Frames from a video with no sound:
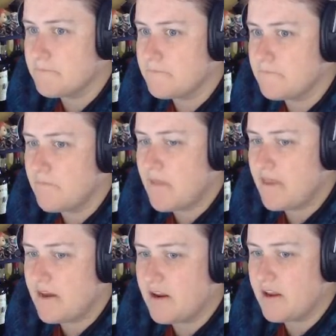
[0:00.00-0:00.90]
Now
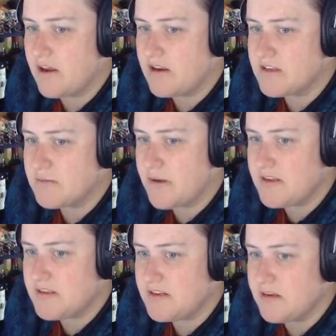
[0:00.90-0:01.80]
that I can kind of
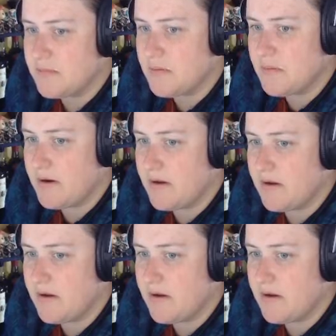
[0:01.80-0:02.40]
space it in a bit better.